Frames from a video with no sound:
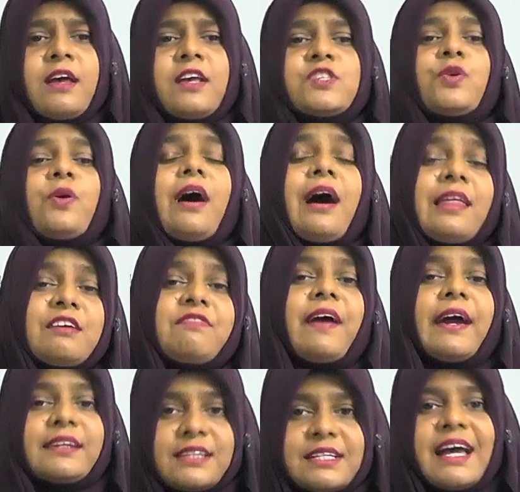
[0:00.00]
So other
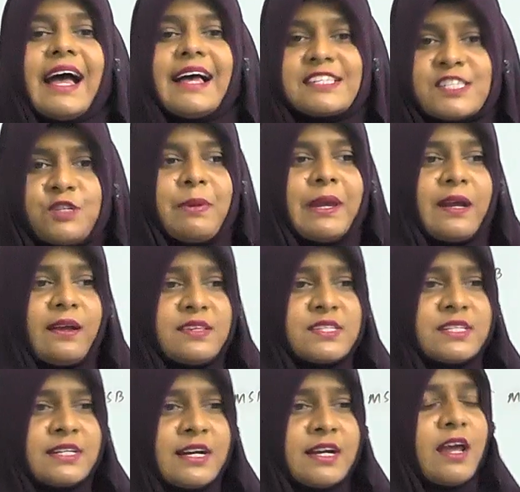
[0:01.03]
factor has to be
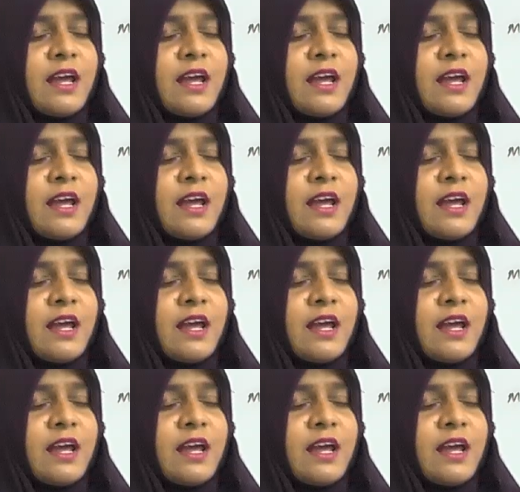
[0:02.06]
considered